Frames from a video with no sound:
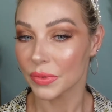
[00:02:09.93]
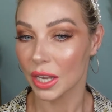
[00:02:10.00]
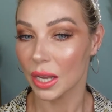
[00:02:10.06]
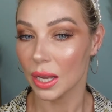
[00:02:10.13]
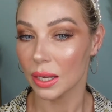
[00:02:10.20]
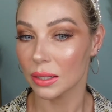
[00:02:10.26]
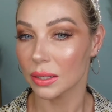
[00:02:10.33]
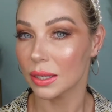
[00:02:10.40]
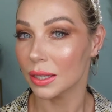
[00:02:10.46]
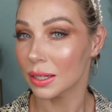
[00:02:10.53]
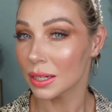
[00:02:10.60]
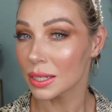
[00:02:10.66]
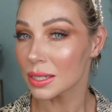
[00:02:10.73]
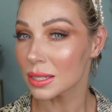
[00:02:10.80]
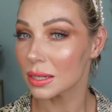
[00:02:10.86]
And it
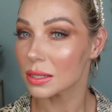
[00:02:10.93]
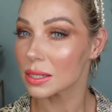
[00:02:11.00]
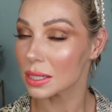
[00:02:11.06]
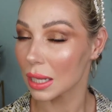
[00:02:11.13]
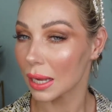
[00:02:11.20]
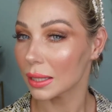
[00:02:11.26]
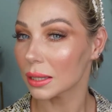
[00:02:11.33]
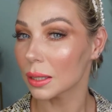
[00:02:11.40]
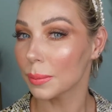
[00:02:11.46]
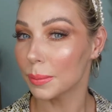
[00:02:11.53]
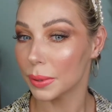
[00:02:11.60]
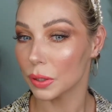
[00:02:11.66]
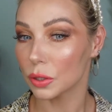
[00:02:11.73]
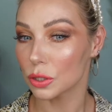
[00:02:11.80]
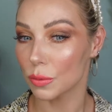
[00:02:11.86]
is slightly
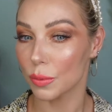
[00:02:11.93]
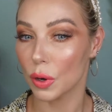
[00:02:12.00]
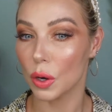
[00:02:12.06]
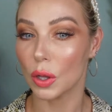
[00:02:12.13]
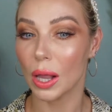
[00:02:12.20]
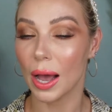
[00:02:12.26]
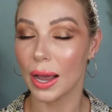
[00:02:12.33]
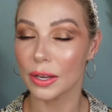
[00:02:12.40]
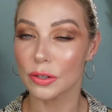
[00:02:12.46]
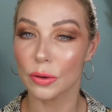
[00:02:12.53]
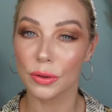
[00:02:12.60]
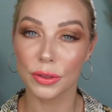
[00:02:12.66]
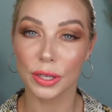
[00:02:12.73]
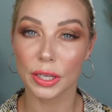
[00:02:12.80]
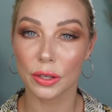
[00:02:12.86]
buildable. I
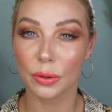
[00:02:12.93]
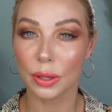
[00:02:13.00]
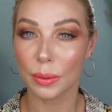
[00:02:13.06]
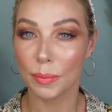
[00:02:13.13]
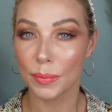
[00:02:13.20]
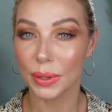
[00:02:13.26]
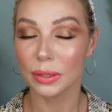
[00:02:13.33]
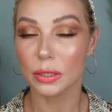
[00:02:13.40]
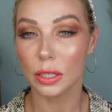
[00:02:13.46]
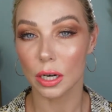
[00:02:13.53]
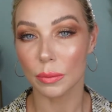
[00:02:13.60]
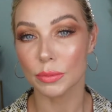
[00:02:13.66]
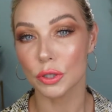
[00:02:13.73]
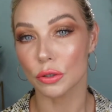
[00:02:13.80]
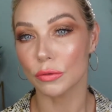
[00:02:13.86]
don't think you can build it
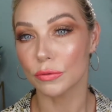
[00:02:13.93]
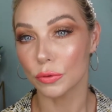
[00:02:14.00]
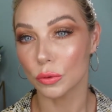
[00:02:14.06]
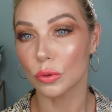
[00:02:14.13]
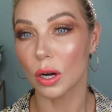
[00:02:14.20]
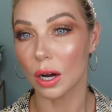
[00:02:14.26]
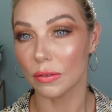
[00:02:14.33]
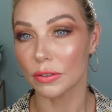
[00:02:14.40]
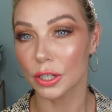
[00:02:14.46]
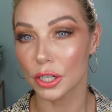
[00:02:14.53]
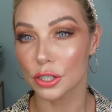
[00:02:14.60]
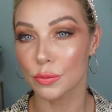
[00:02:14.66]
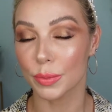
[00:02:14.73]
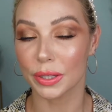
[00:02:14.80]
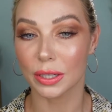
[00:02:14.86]
up to a full
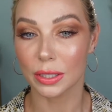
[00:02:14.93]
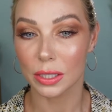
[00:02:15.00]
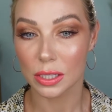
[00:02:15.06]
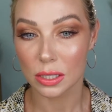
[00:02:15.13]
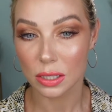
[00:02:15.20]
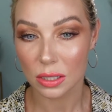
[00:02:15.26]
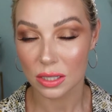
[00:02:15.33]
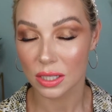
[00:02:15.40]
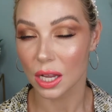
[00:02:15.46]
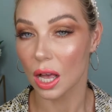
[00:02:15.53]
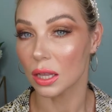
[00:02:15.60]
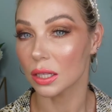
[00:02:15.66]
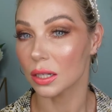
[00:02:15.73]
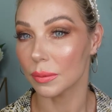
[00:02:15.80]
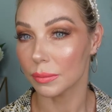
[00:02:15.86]
coverage, but it is
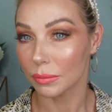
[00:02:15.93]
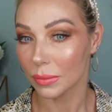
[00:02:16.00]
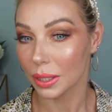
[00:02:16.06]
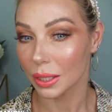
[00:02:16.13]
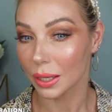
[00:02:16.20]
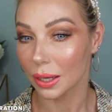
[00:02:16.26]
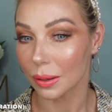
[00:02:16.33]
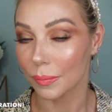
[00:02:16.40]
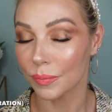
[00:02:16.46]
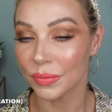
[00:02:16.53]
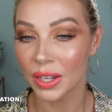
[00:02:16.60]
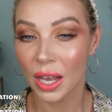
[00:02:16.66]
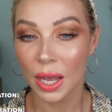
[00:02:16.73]
solid medium.